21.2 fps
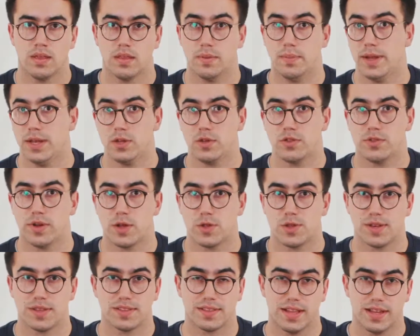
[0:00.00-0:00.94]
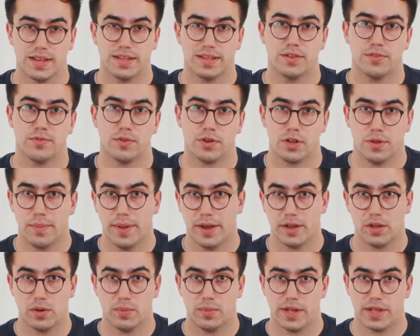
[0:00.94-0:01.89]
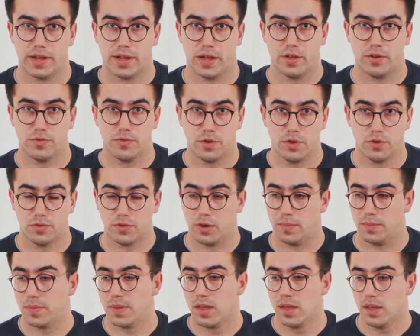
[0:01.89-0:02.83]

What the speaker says: The menus are actually slightly different depending on where you get your food from.